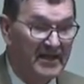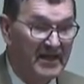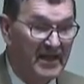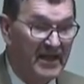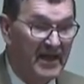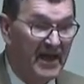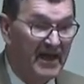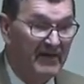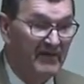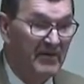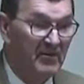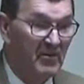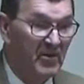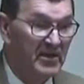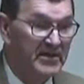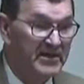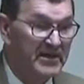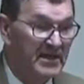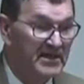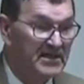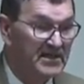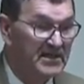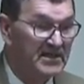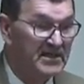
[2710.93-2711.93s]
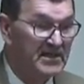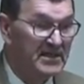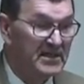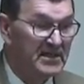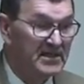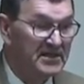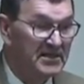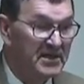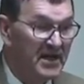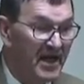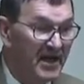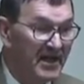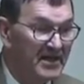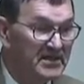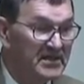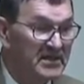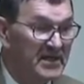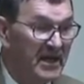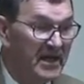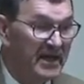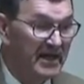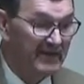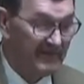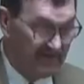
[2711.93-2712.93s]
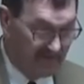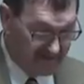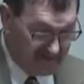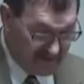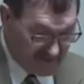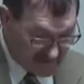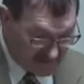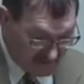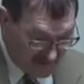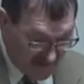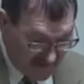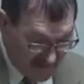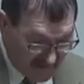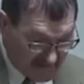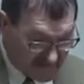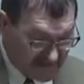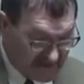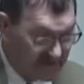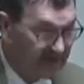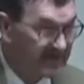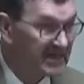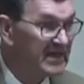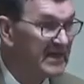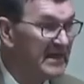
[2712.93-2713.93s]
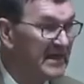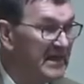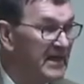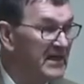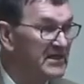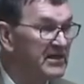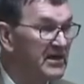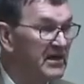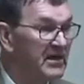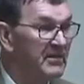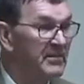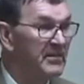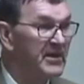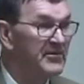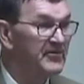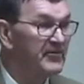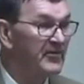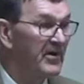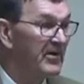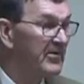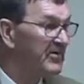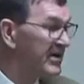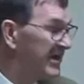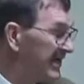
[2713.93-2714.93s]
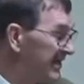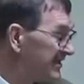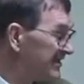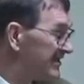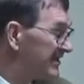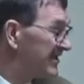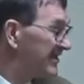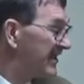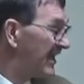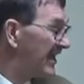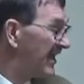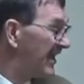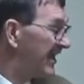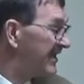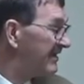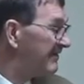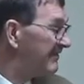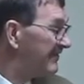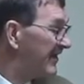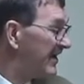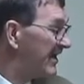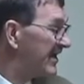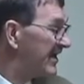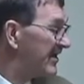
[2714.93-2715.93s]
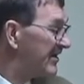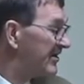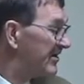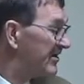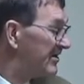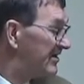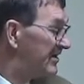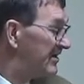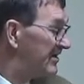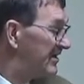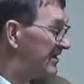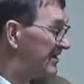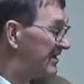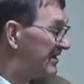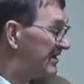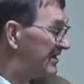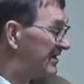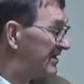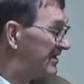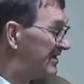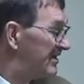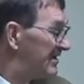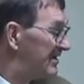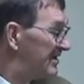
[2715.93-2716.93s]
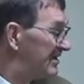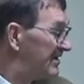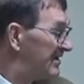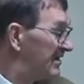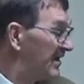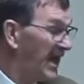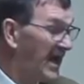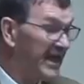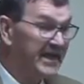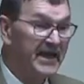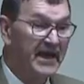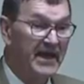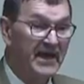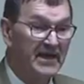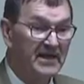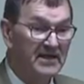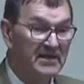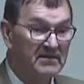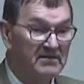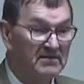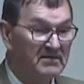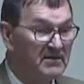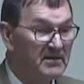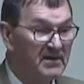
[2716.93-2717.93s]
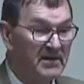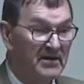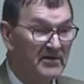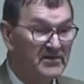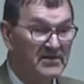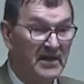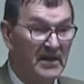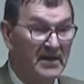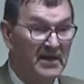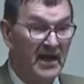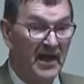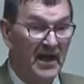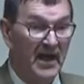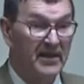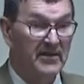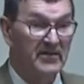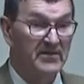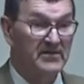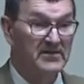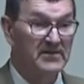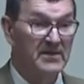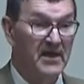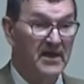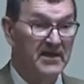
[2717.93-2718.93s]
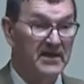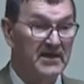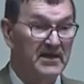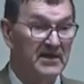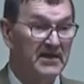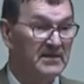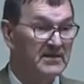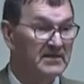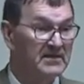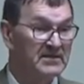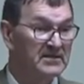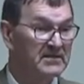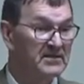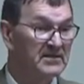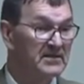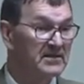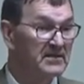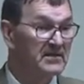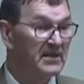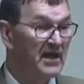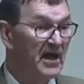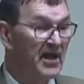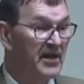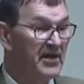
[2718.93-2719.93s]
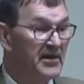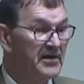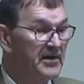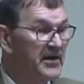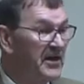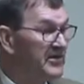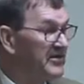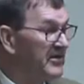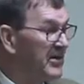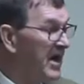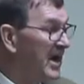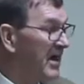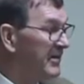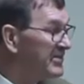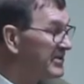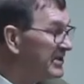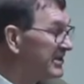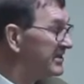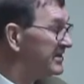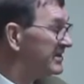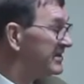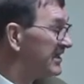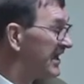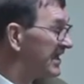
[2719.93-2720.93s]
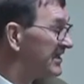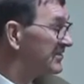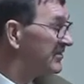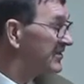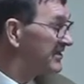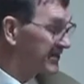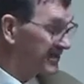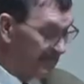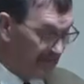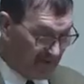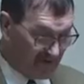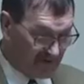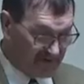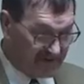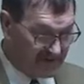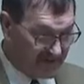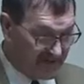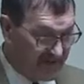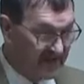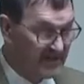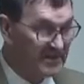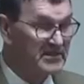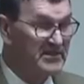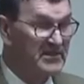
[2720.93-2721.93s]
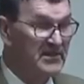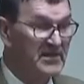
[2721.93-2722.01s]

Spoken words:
Everyone that's not saved, this perishing, is going to be thrown into that lake of fire. I can't. There's not another option. That's what the book says.